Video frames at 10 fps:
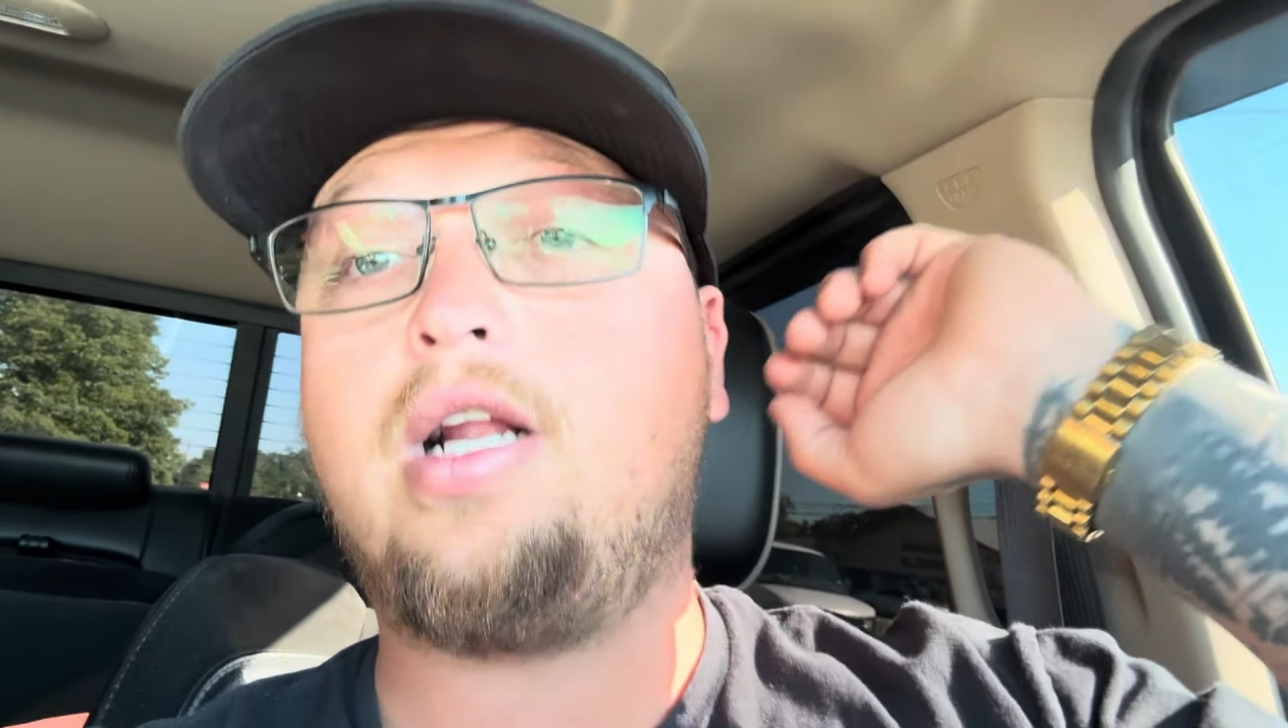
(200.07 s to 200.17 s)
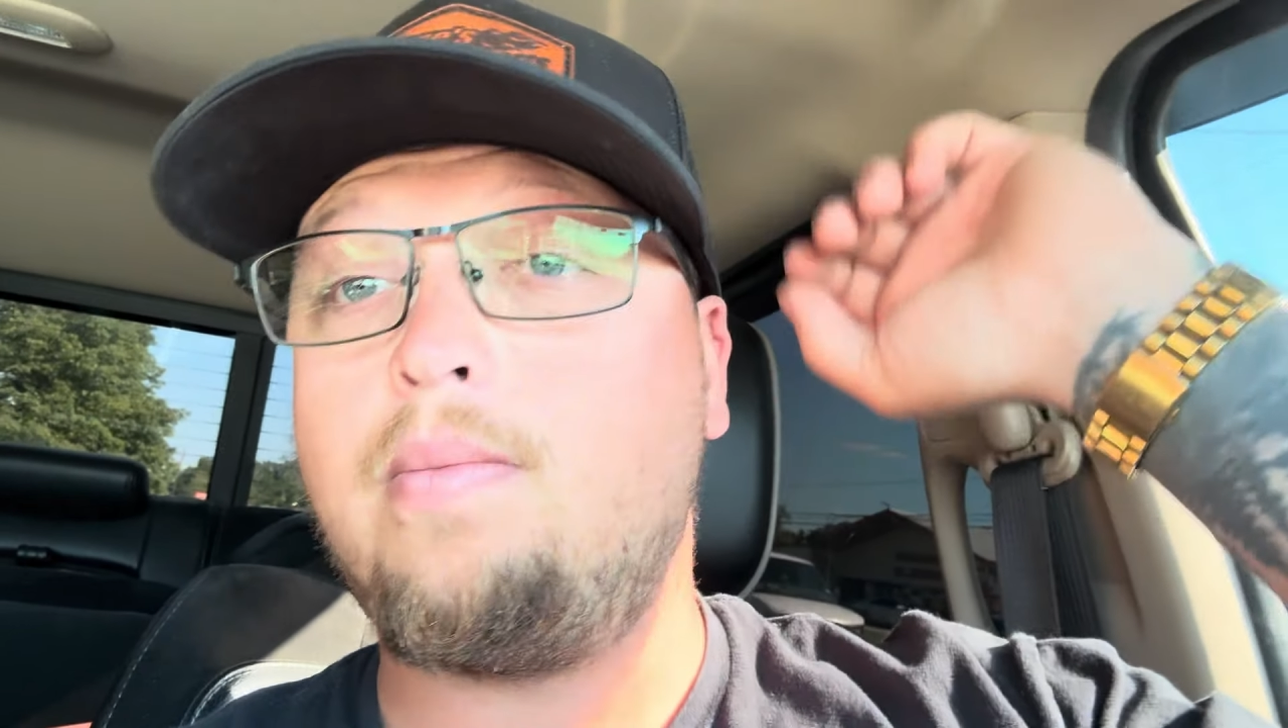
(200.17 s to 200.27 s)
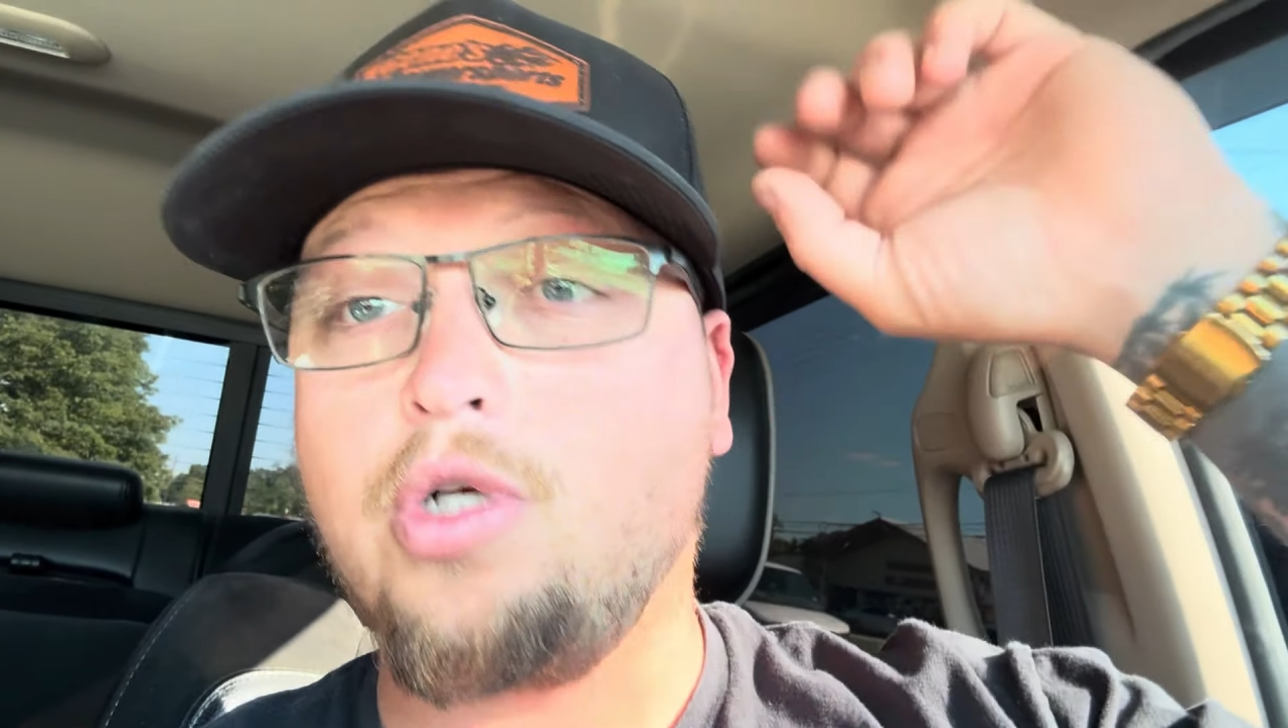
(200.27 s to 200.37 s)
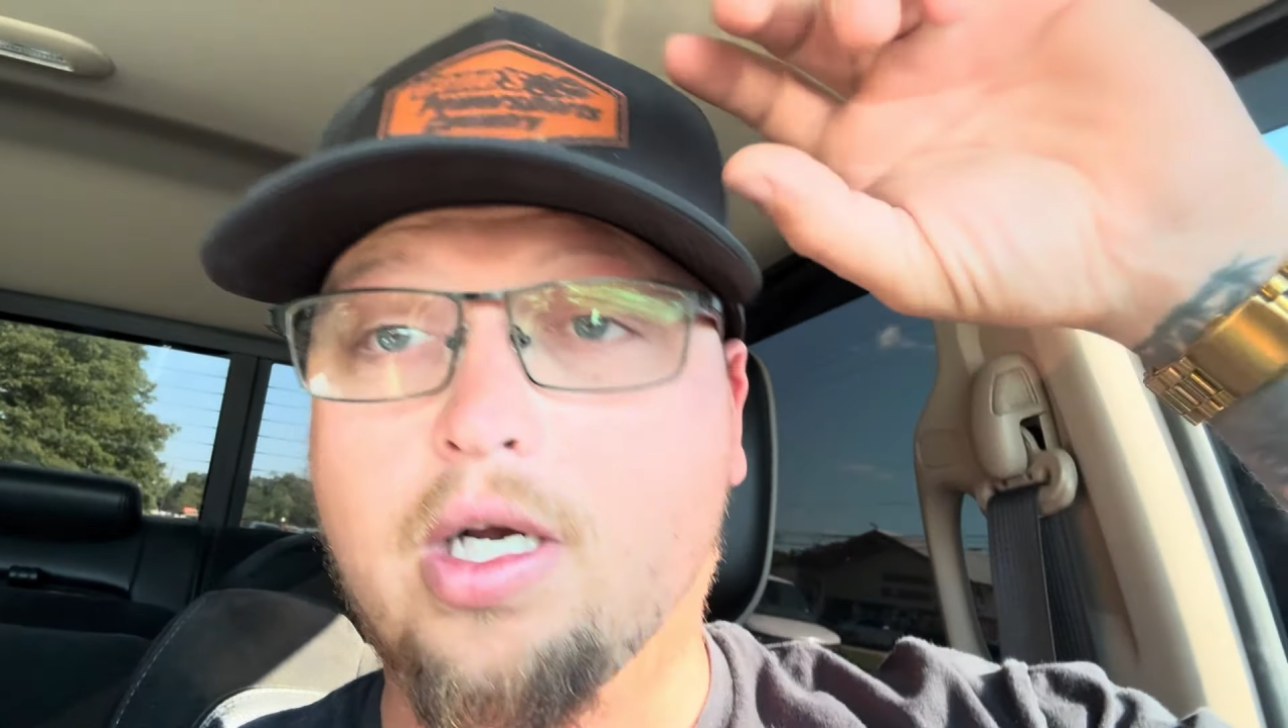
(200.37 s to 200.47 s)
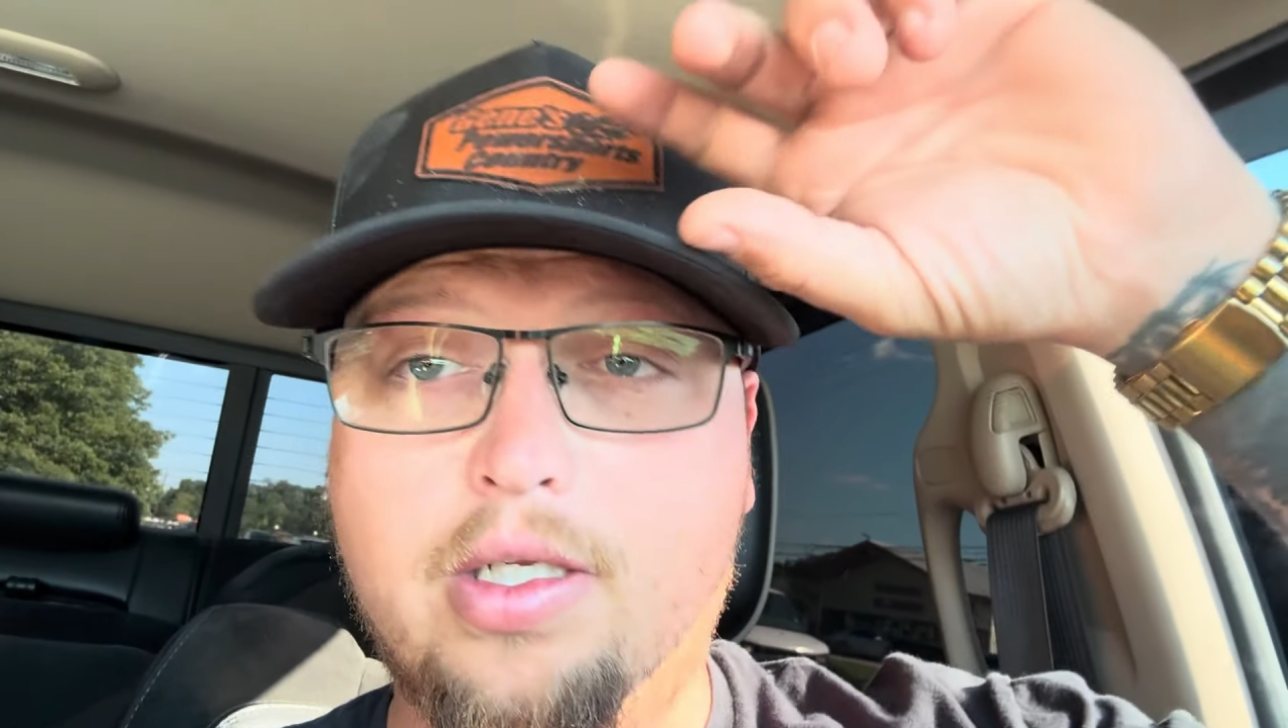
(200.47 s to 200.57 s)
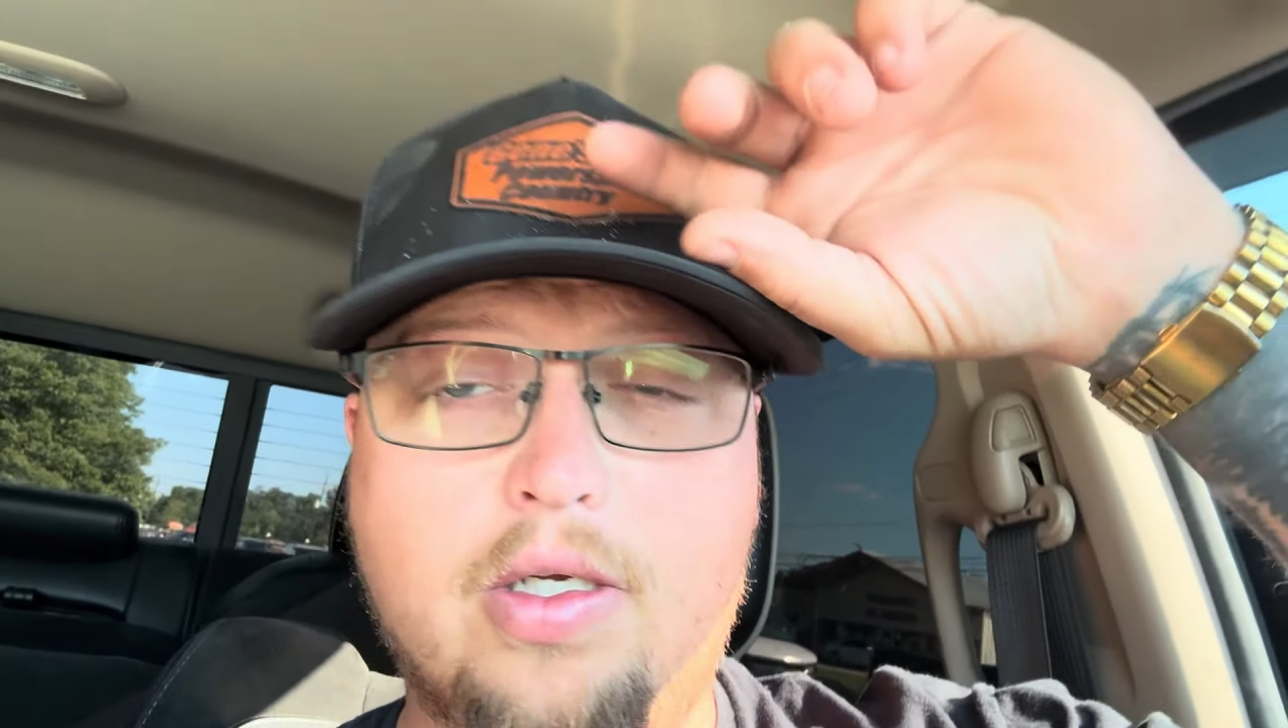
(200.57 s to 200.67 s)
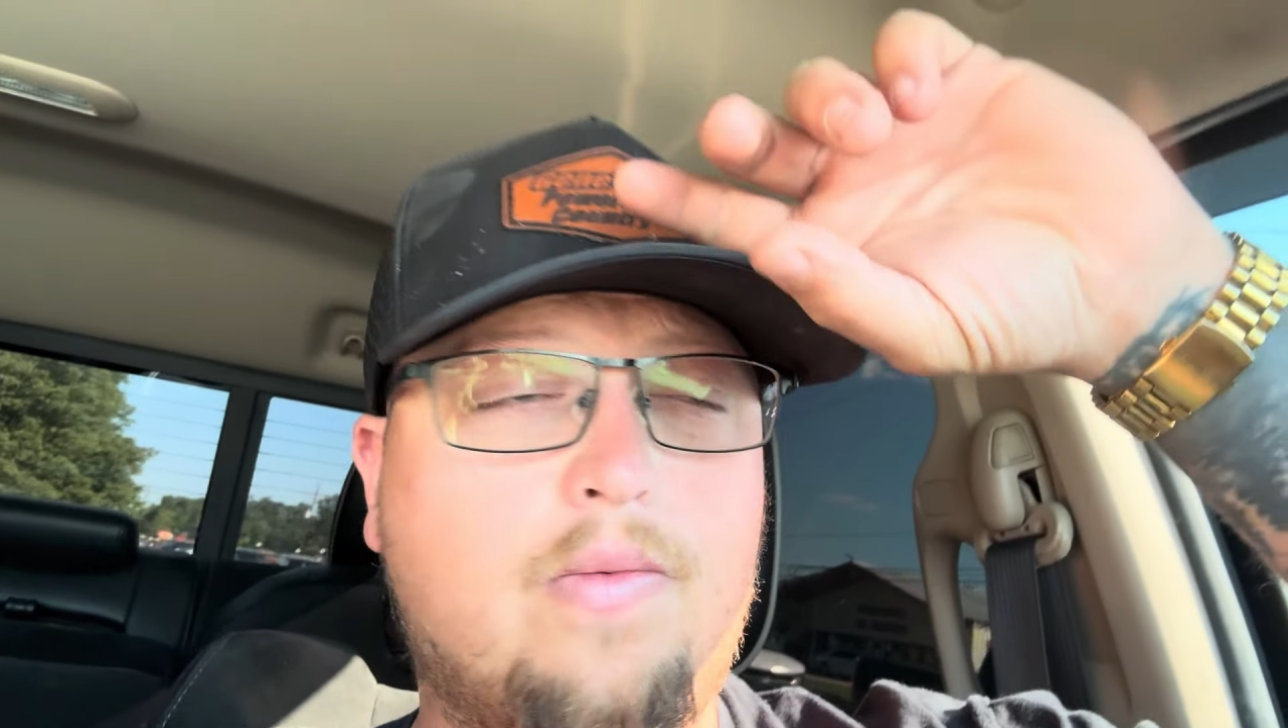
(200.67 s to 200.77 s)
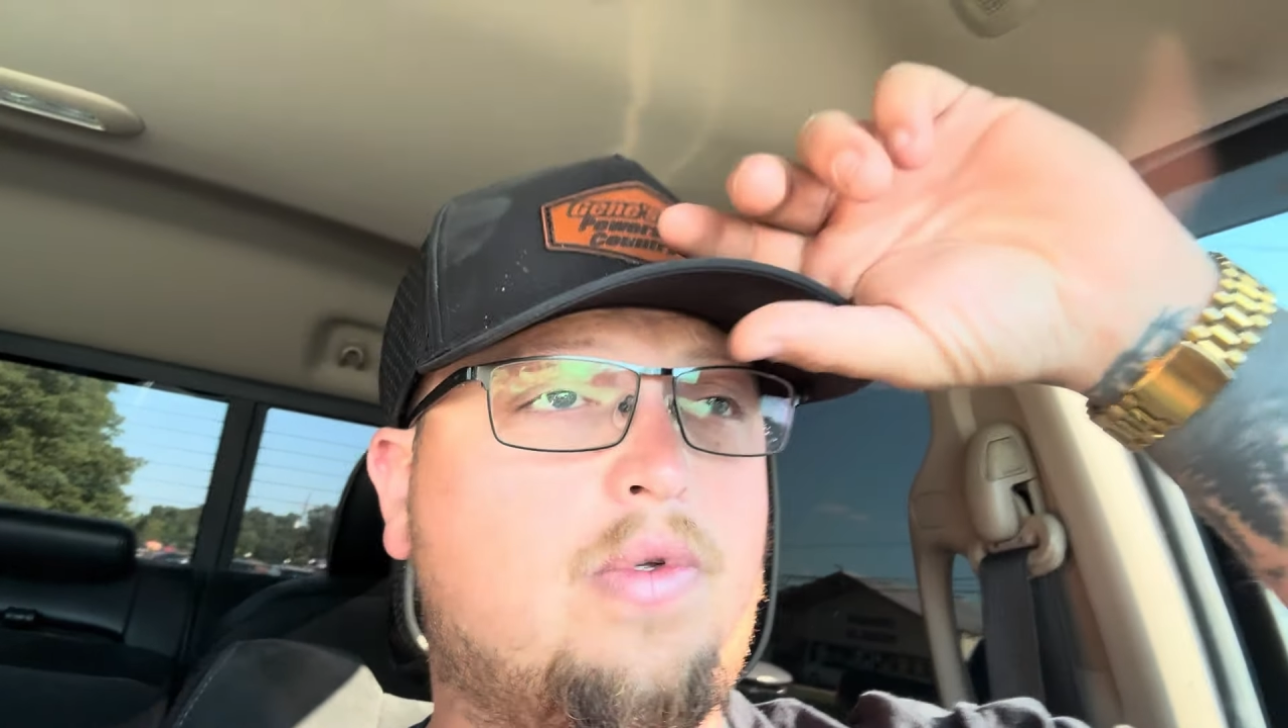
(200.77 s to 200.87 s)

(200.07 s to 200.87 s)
that I'm trying to do.